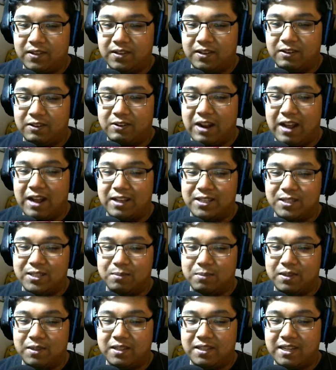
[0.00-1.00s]
Gasp.
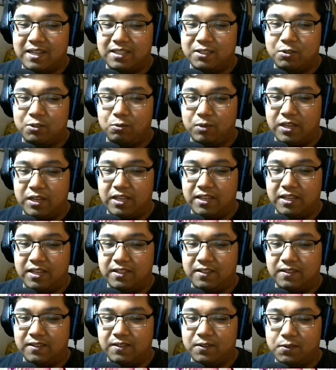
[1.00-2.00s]
Natsuki,
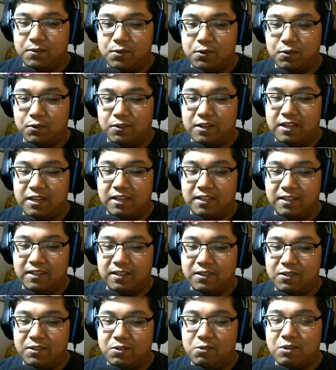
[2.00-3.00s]
Yuri,
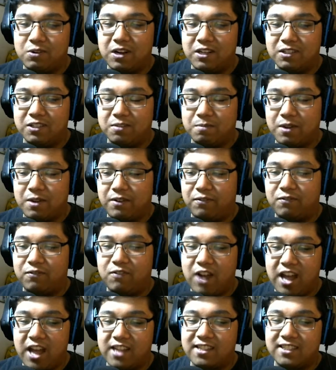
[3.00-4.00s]
you guys are my
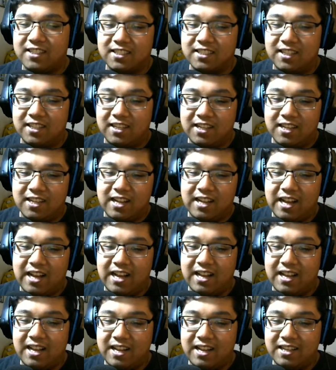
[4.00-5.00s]
friends.
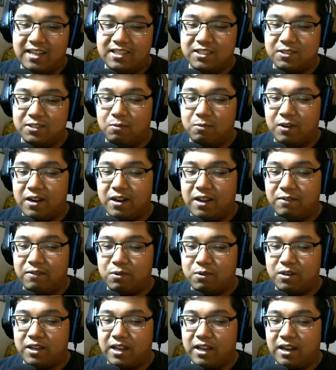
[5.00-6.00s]
I just want
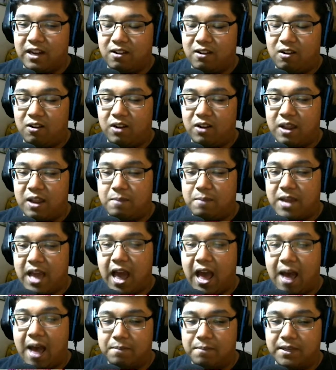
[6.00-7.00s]
everyone to get along and be
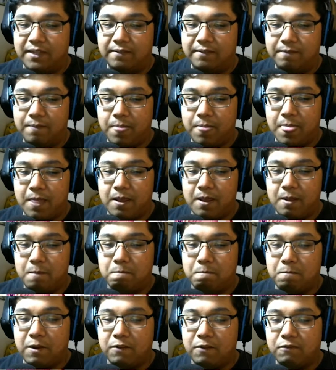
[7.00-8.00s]
happy.
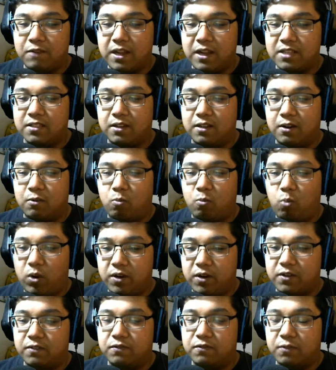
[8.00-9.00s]
My friends are
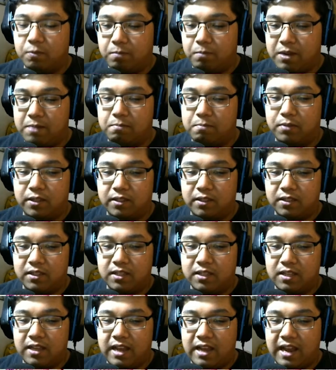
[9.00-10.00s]
wonderful people,
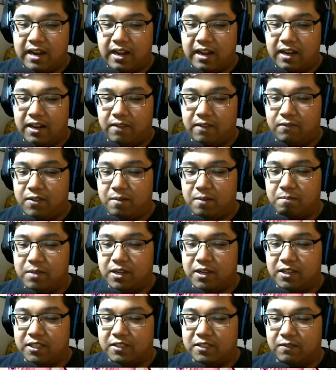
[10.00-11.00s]
and I love them
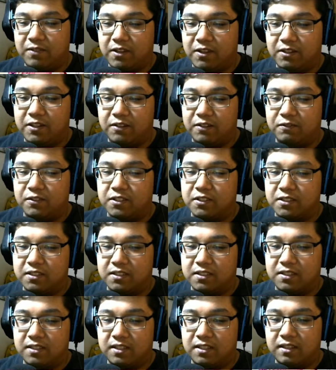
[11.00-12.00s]
because of their
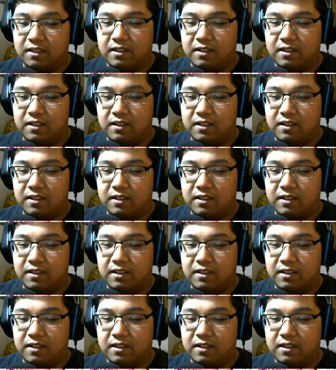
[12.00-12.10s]
differences.